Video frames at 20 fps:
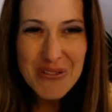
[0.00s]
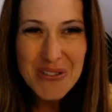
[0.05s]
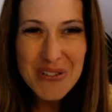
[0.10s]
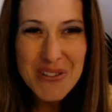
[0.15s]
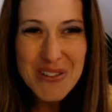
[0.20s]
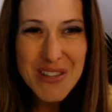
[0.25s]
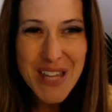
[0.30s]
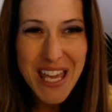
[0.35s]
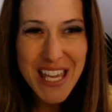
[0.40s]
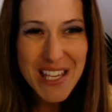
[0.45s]

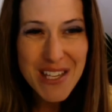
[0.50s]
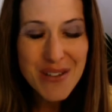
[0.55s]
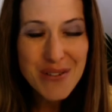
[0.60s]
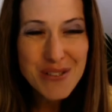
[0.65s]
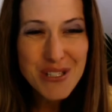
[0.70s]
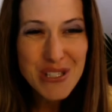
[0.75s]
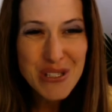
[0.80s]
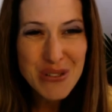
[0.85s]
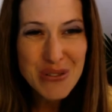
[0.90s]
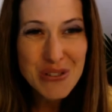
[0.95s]
Well, thank
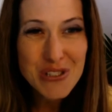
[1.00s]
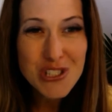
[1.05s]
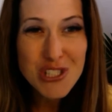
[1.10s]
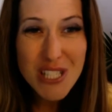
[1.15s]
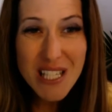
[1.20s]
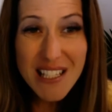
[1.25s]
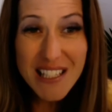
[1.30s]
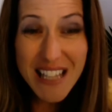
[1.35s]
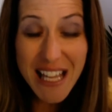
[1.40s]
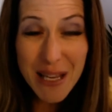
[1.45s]
you too,
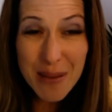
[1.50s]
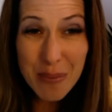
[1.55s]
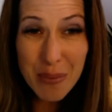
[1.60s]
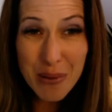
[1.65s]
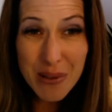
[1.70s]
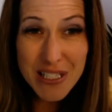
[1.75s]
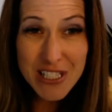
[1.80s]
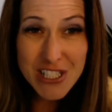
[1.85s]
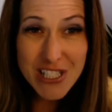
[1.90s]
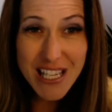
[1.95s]
Jill. I
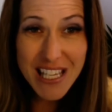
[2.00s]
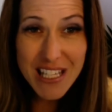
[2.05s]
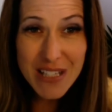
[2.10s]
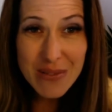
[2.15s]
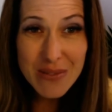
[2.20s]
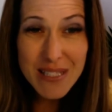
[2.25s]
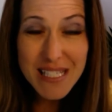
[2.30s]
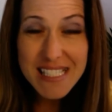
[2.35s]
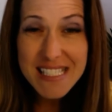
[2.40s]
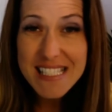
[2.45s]
appreciate
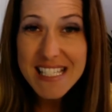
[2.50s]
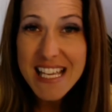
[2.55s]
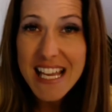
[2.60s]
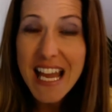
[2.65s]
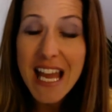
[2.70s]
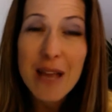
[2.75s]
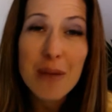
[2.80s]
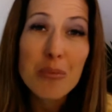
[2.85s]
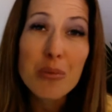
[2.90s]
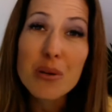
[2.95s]
you
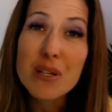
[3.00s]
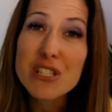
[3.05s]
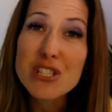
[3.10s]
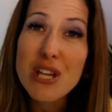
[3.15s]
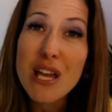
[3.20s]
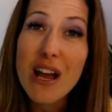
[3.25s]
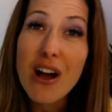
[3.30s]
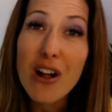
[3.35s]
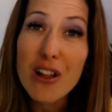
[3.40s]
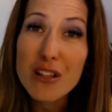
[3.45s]
listening. I
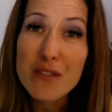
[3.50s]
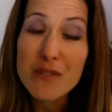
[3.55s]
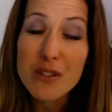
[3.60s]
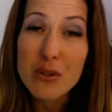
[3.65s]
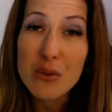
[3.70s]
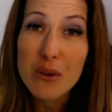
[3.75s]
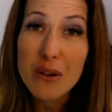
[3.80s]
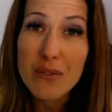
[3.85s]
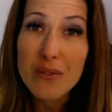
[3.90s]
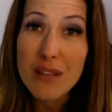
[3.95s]
appreciate all of you who